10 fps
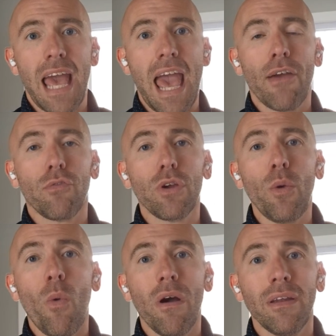
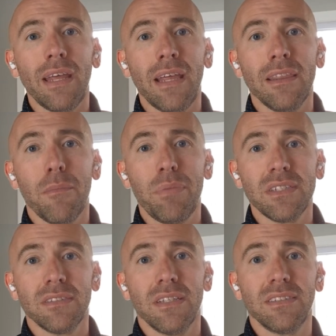Everyone in the
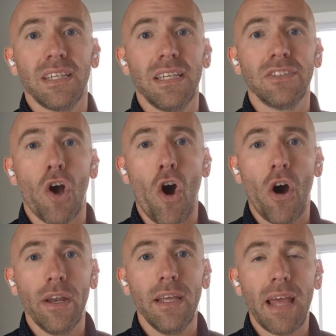business is
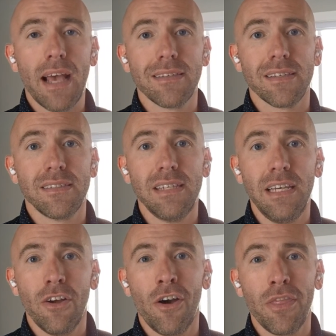on it, has a
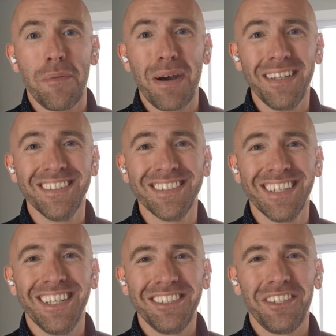seat on the bus,
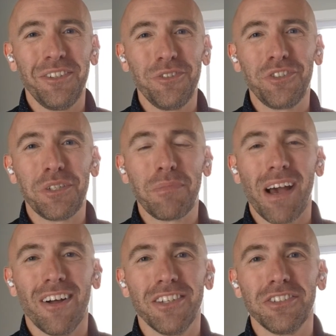to use Jim
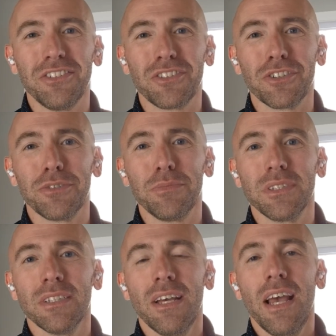Collins'
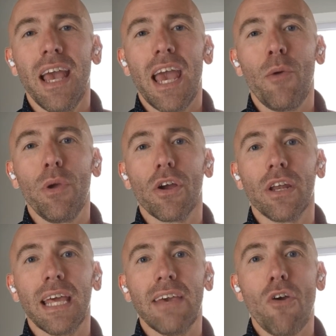terms. And we are
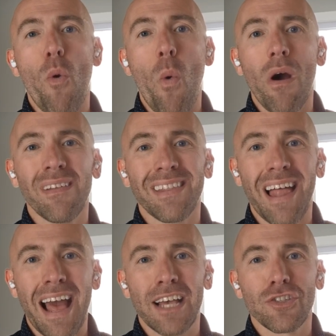going to give it one
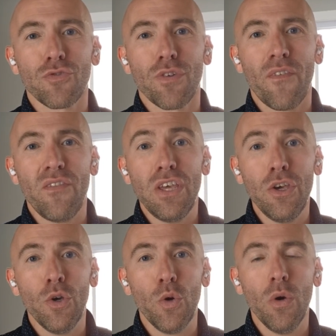last
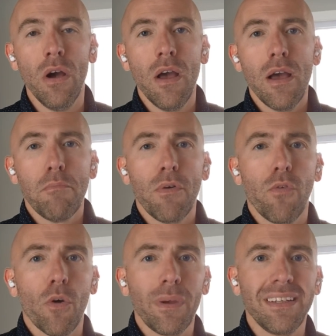review
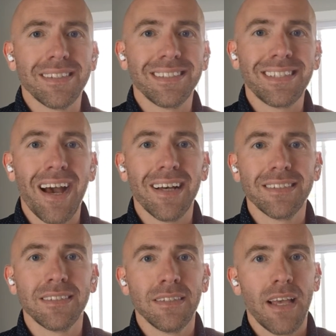before we
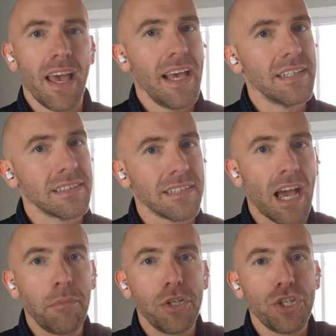discuss, hey, is it
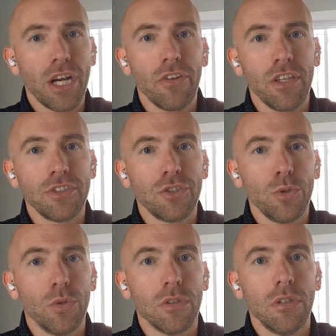time to share this
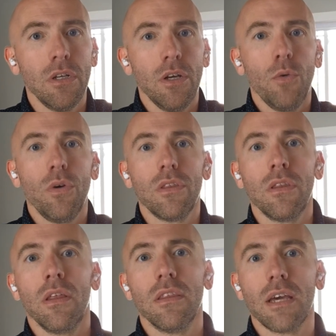tool
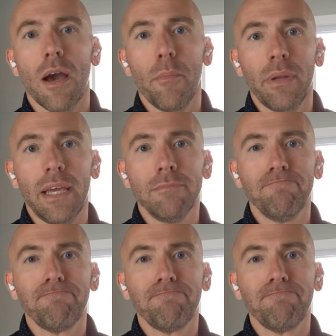with the company?